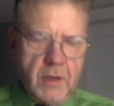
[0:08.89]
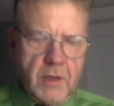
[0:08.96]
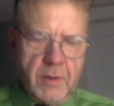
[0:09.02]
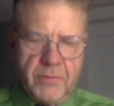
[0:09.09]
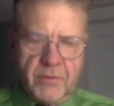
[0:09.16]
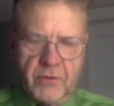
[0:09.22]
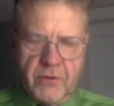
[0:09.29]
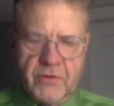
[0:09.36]

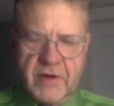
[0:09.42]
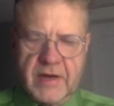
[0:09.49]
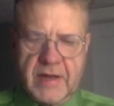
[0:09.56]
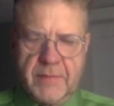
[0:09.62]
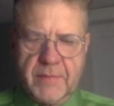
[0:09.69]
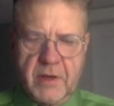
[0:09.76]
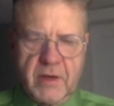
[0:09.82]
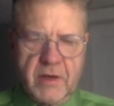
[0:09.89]
program
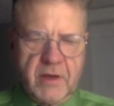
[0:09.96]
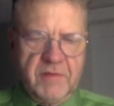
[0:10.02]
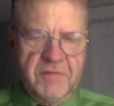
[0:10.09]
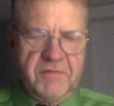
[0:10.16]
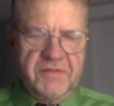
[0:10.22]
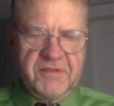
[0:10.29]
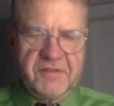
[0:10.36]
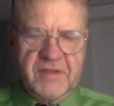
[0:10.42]
of
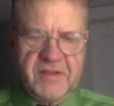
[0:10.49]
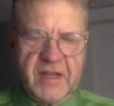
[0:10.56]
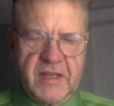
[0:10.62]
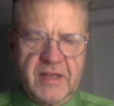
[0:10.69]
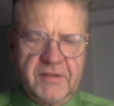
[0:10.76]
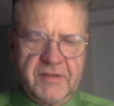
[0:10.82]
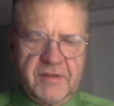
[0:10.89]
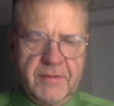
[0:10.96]

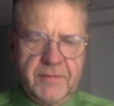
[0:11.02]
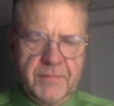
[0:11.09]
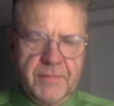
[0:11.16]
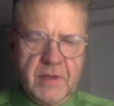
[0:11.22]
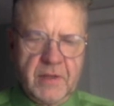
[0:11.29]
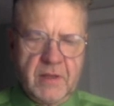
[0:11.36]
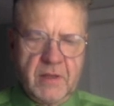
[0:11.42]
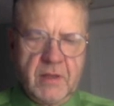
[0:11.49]
studies.
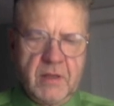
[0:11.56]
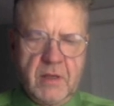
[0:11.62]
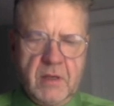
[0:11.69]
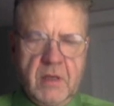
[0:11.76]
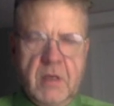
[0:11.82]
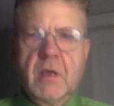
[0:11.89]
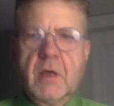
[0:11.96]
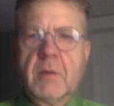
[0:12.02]

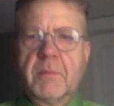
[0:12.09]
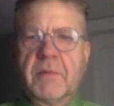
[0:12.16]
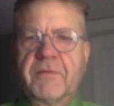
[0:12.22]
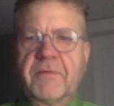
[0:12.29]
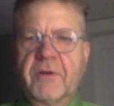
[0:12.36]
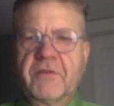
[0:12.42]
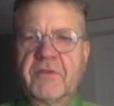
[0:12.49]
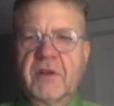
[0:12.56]

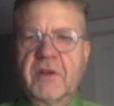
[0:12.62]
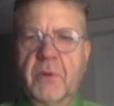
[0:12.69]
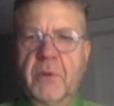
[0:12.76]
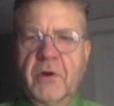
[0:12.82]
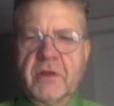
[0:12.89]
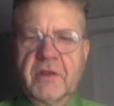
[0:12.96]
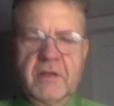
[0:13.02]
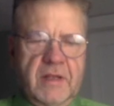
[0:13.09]
First, an
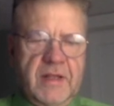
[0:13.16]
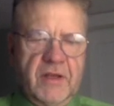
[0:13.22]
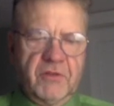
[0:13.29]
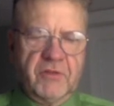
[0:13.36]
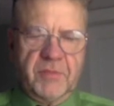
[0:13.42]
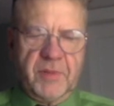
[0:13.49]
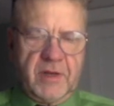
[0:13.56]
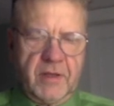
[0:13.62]
important
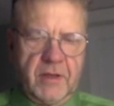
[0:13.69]
announcement.